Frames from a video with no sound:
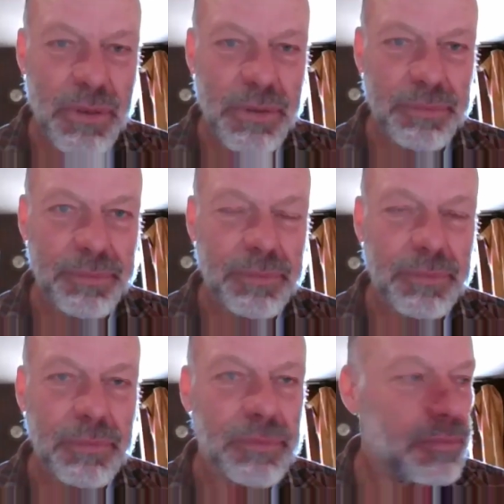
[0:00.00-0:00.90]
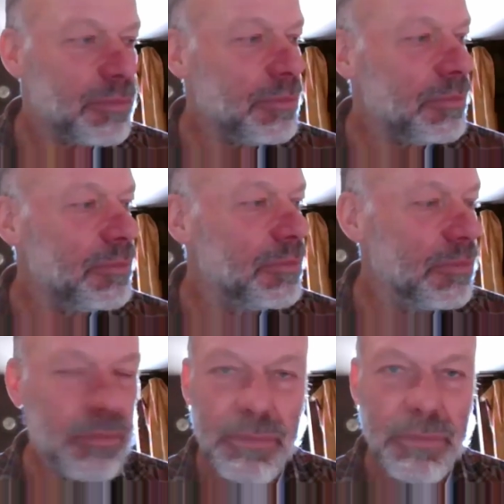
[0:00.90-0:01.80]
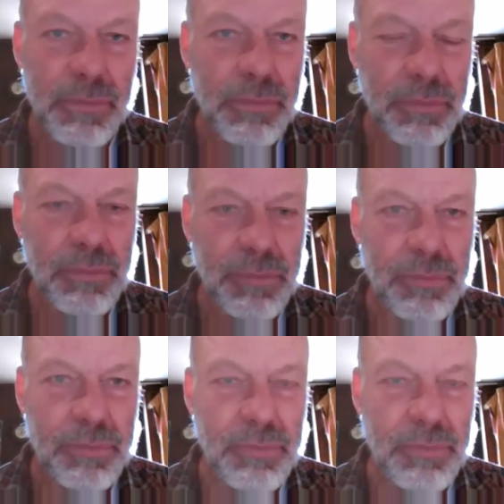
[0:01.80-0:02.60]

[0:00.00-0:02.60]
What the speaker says: was how long it stays in the system.